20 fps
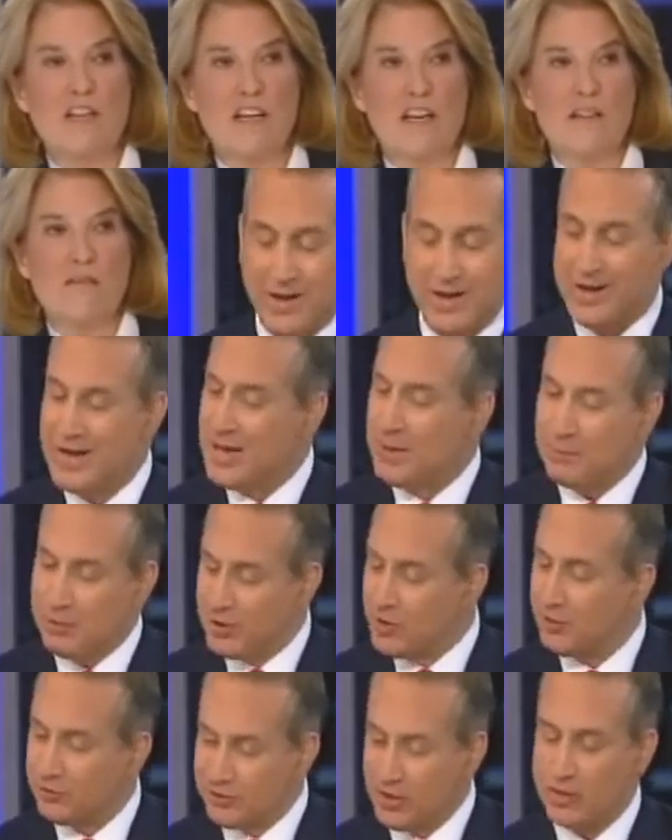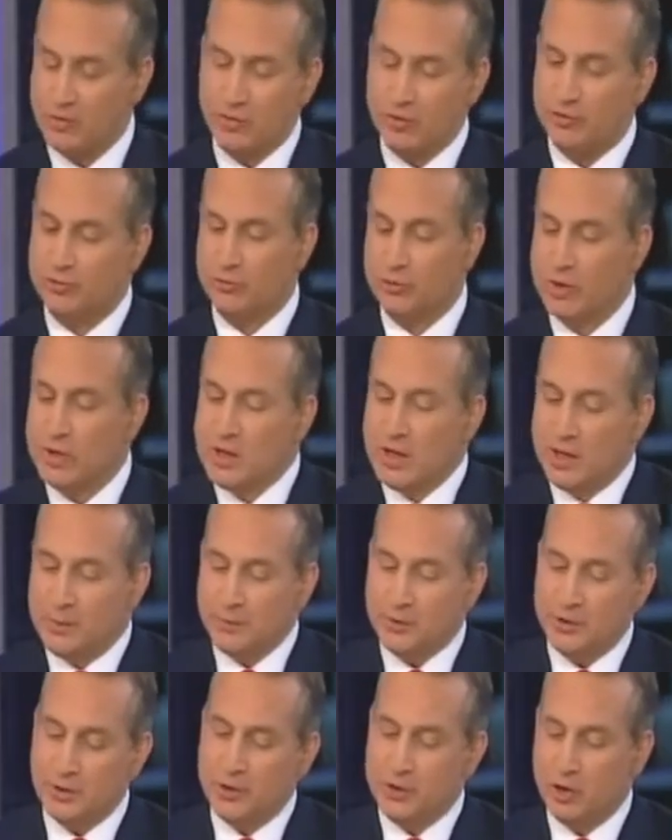You're right. But here's the other issue.
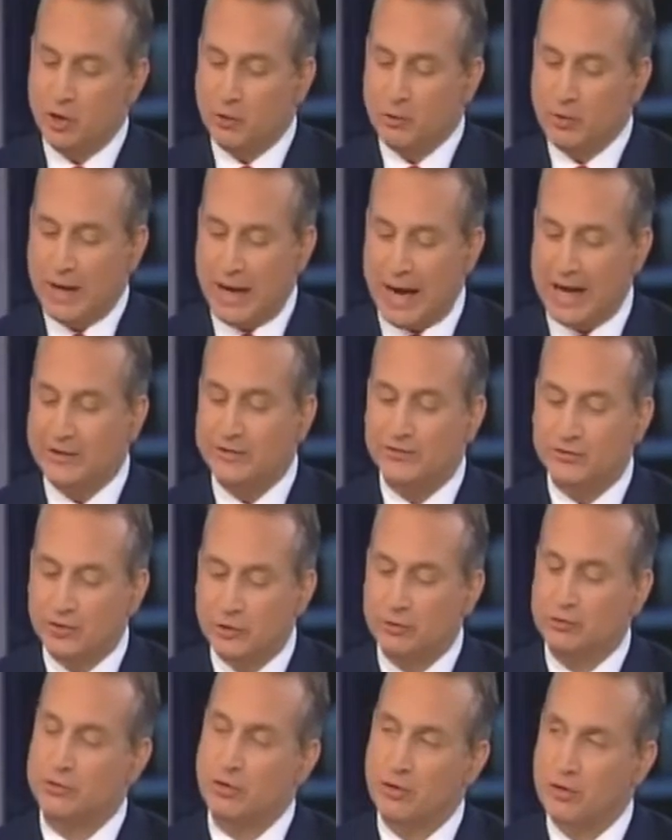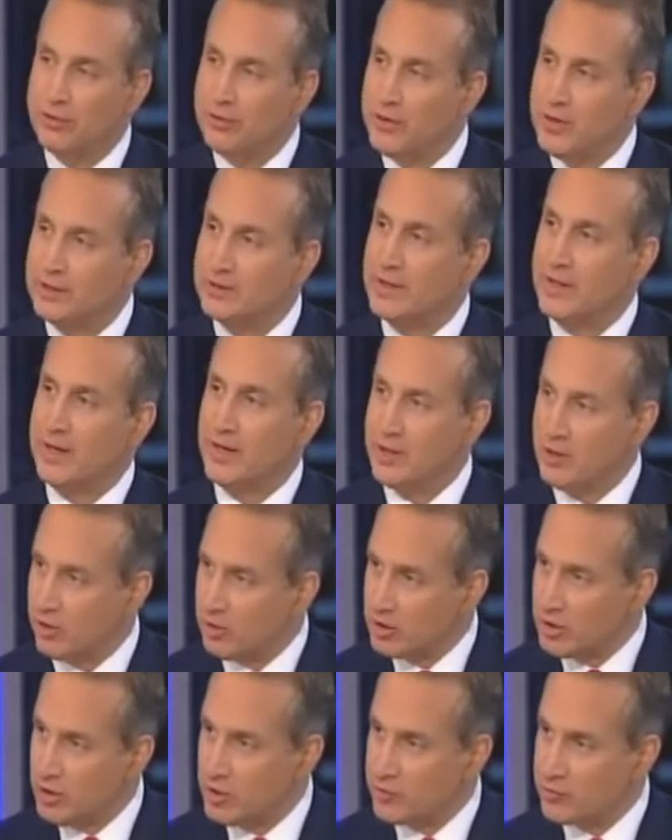I still don't think that in our
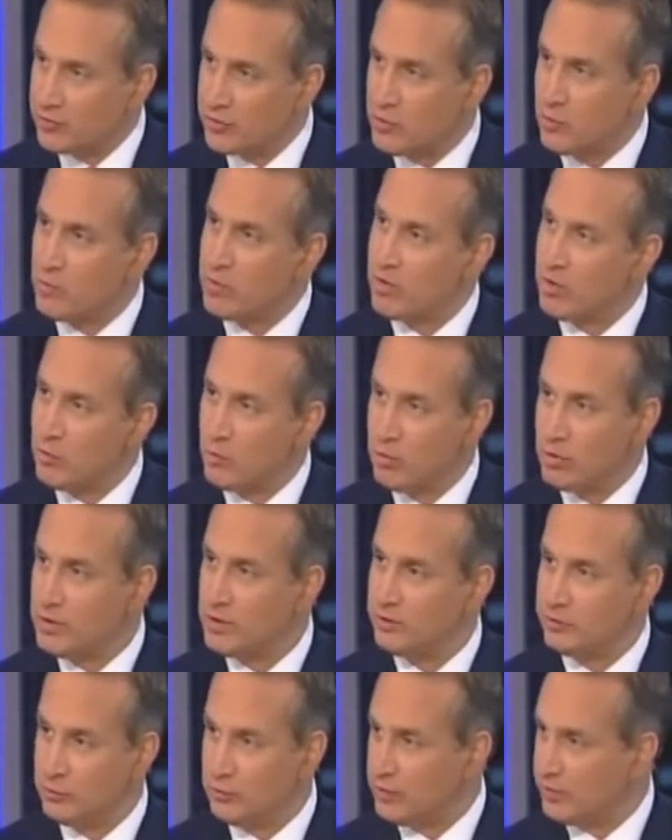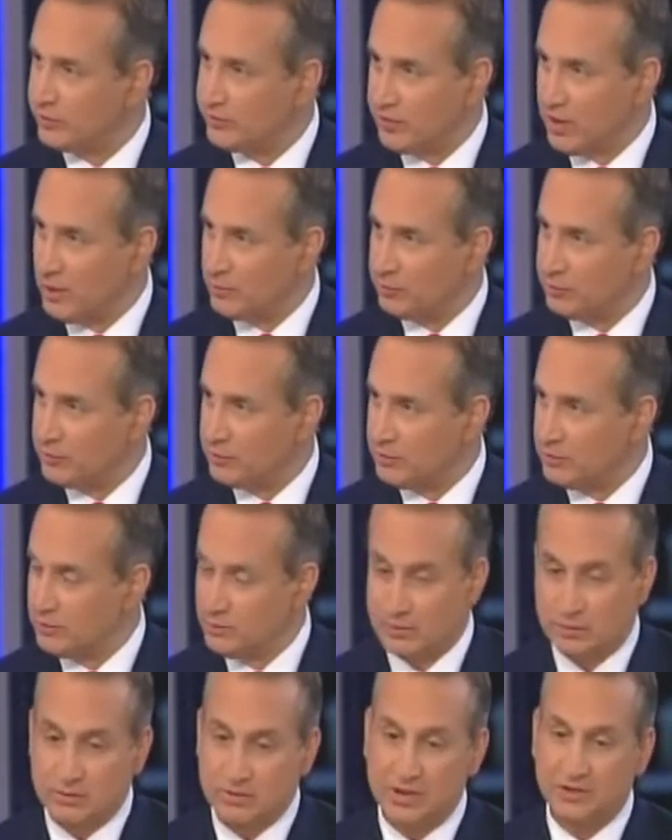country we are willing to accept,
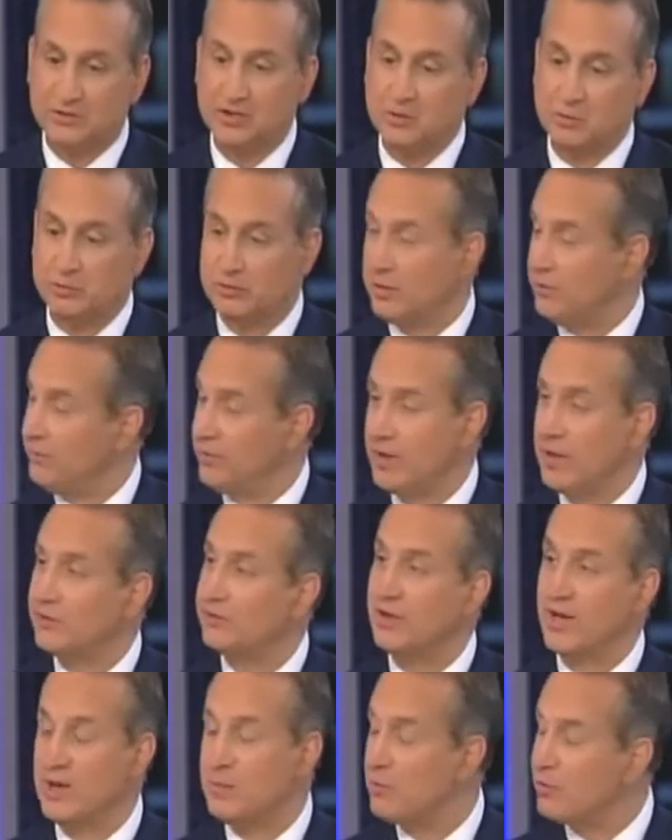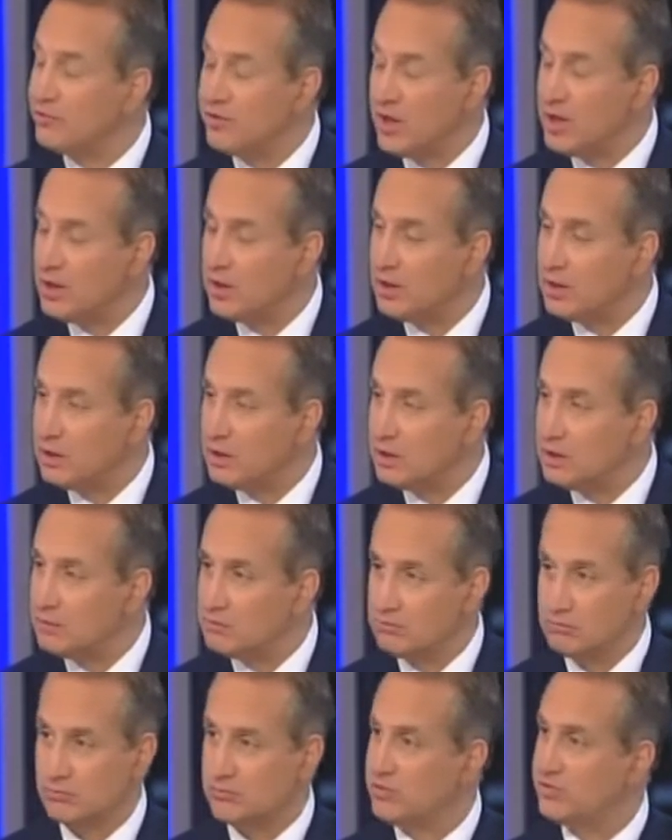let's say if it gets to 8%,
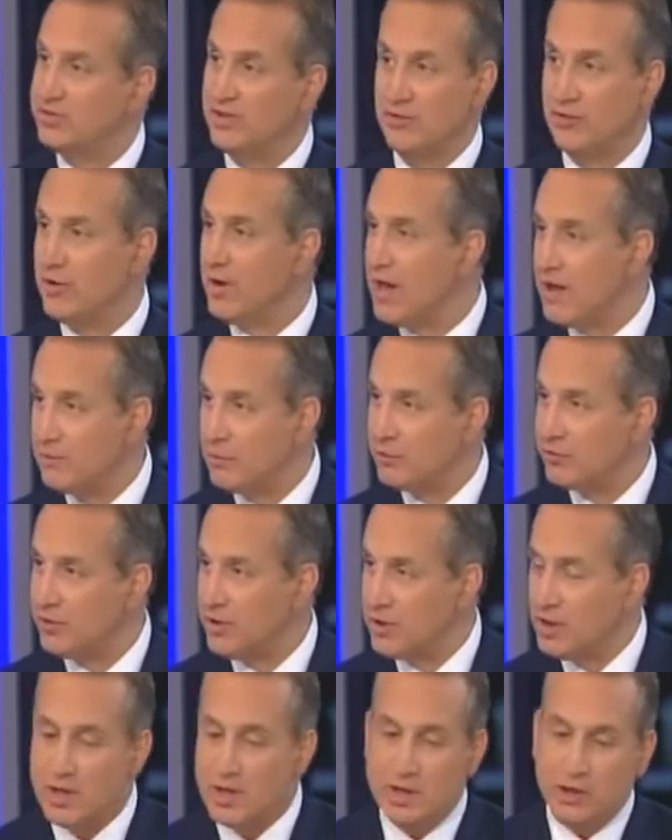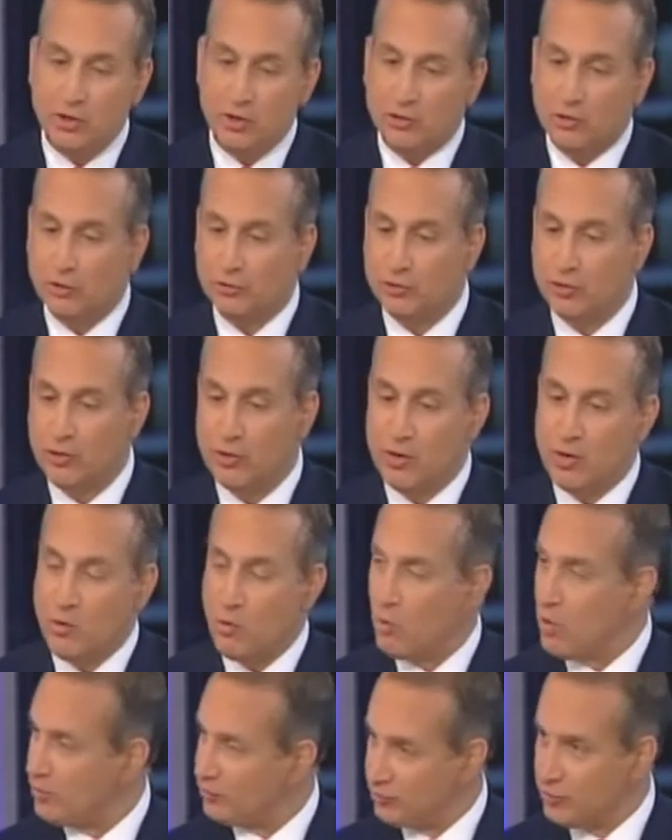7.5%. Those are
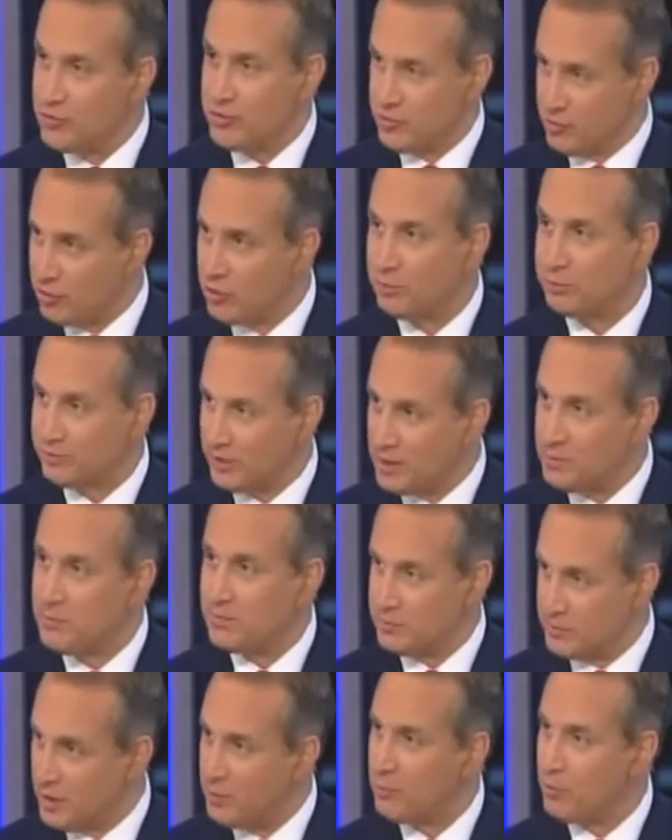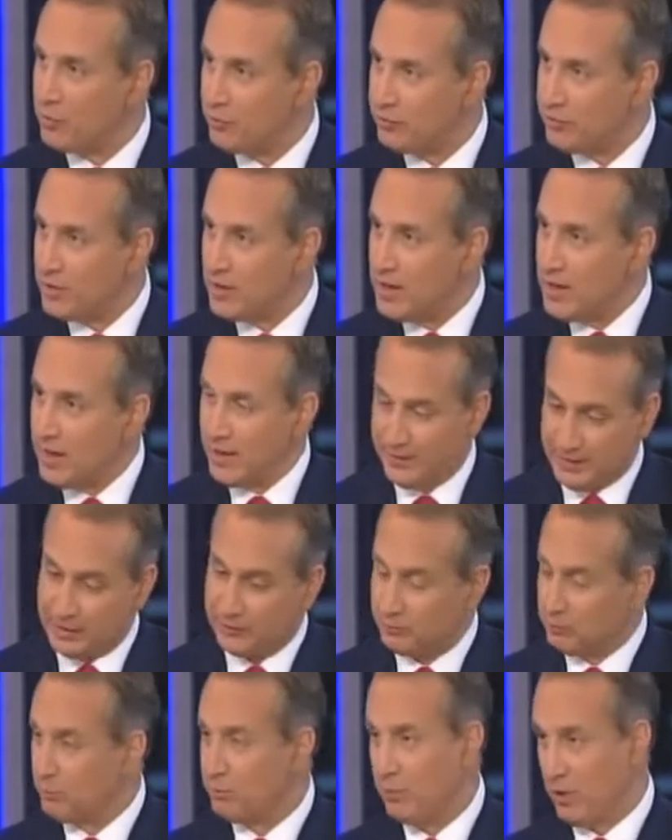Western Europe type numbers, and
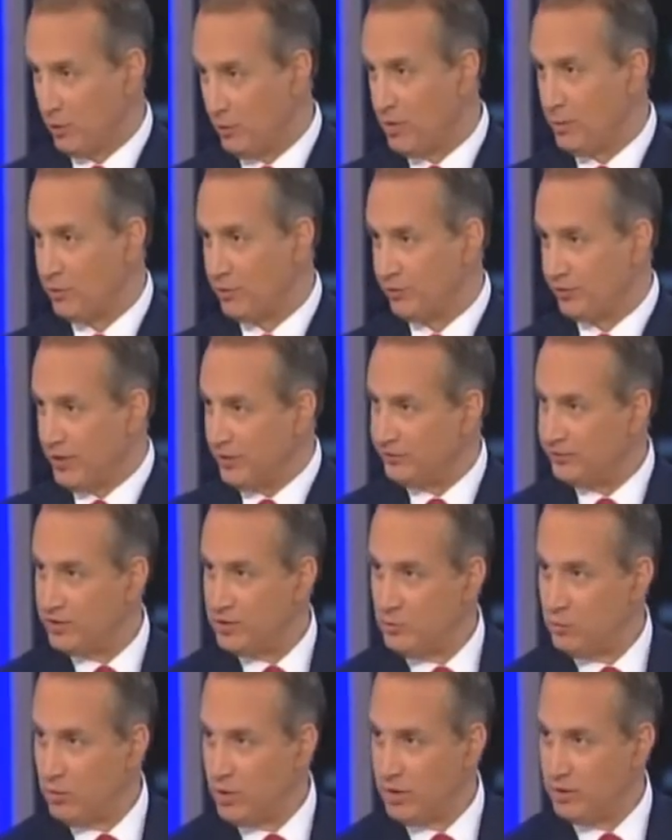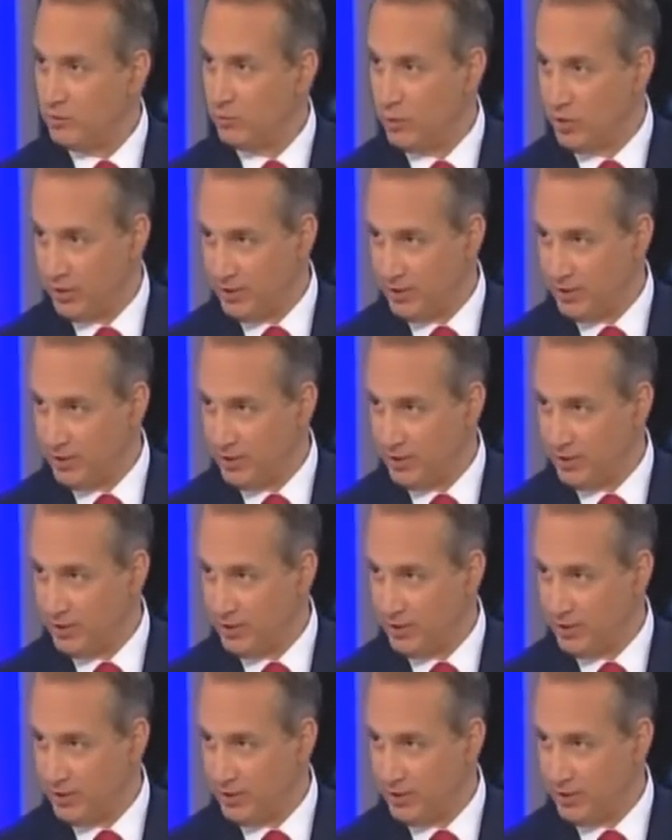that's, by the way, precisely what we